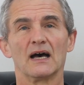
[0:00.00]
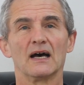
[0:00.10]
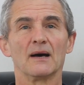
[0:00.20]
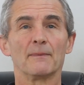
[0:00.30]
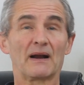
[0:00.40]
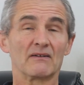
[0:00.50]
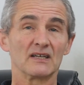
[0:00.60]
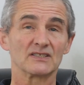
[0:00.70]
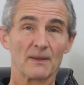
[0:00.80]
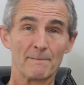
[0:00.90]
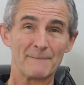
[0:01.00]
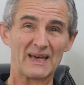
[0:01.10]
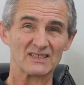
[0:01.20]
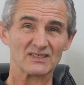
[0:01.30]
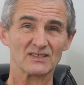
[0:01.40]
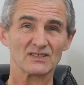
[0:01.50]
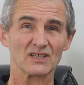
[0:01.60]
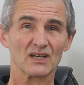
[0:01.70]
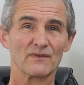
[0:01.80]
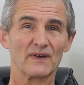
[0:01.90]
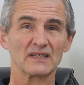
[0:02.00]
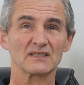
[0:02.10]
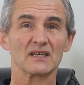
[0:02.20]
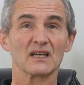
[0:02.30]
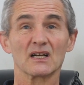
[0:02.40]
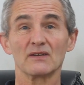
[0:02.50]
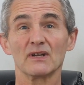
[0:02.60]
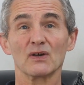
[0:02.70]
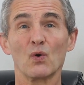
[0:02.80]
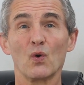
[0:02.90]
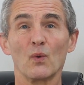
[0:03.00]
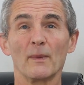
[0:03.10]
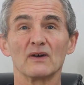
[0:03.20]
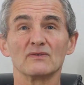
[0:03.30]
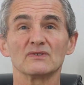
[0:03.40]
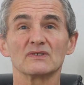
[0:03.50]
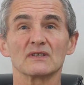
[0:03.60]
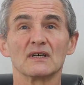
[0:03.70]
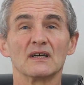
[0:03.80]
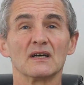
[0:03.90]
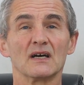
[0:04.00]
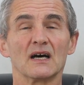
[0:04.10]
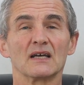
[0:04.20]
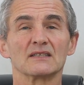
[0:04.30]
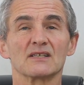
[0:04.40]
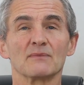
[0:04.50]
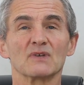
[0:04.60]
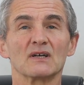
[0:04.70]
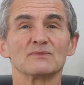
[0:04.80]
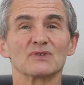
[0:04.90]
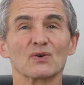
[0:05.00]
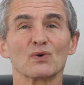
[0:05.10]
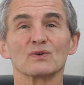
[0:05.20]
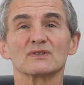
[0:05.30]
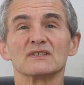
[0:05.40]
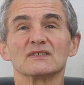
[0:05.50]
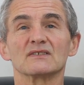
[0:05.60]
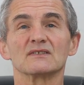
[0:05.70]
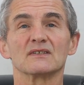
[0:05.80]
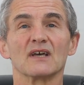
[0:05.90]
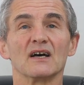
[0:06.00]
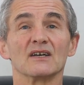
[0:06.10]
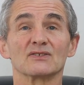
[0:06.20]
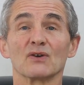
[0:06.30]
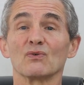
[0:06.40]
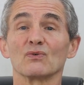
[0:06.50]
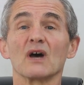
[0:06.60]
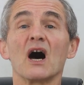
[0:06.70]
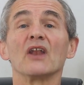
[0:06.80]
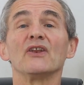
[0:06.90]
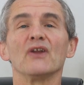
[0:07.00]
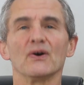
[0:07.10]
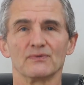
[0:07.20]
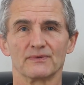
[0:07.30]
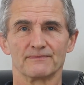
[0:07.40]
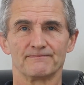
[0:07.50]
Apparently some medicines can affect it, including hormones, and sometimes the cause is so-called unknown.